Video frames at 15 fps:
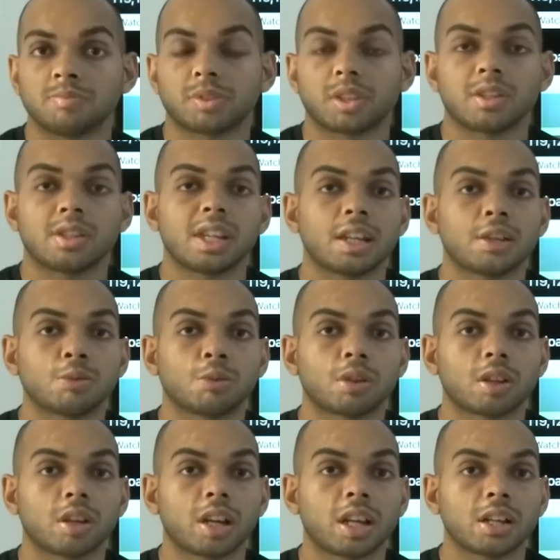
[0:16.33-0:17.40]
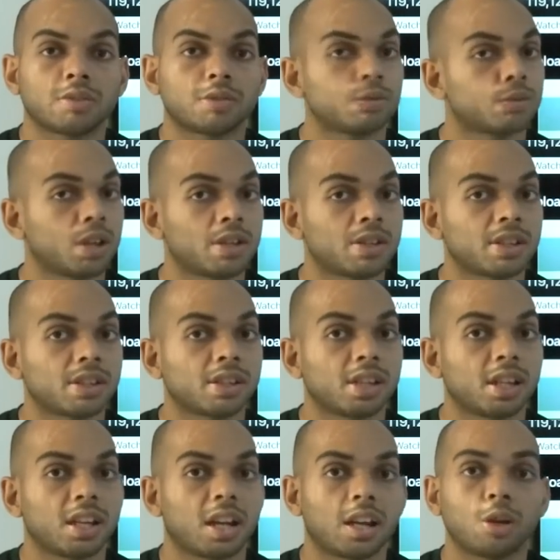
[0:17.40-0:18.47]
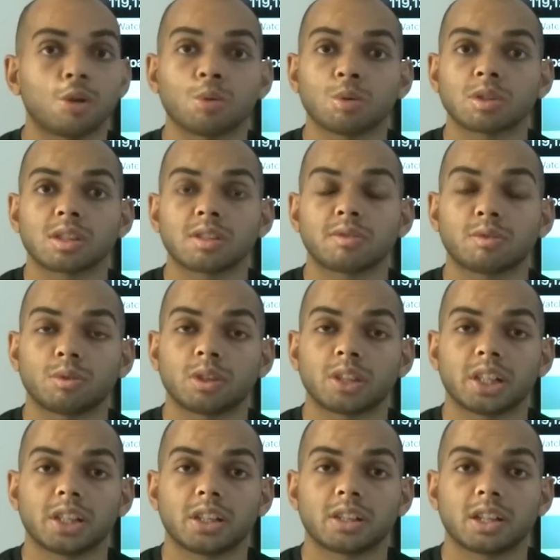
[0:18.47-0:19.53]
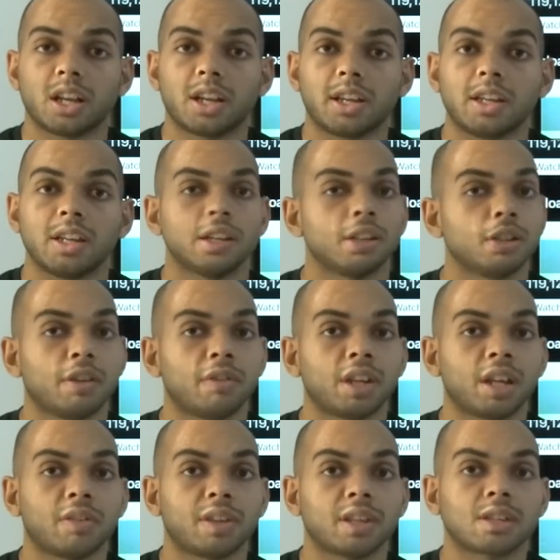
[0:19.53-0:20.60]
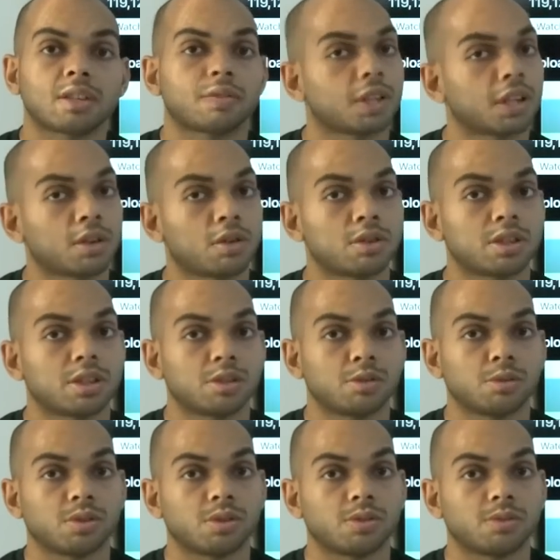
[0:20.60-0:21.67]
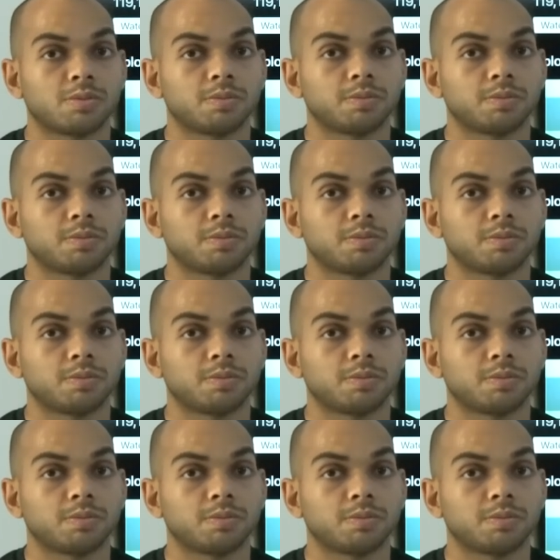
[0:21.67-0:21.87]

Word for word: This is day 208 of 2016 and you're watching FoneArena Daily, your everyday fix of technology news.